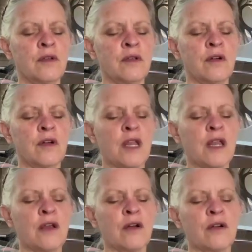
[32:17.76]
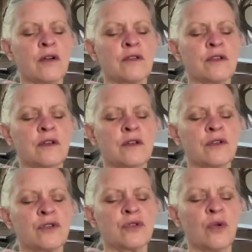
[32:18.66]
Feel your ears and
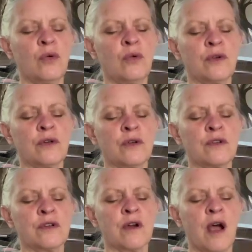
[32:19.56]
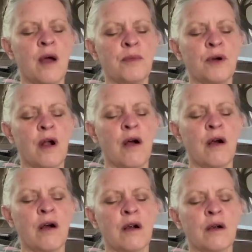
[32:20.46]
your shoulders, your upper
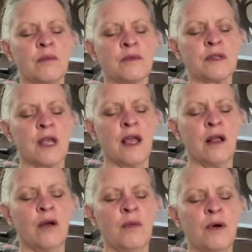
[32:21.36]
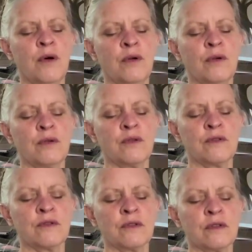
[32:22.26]
arms, the
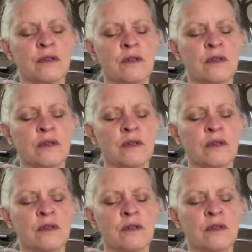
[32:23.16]
elbows,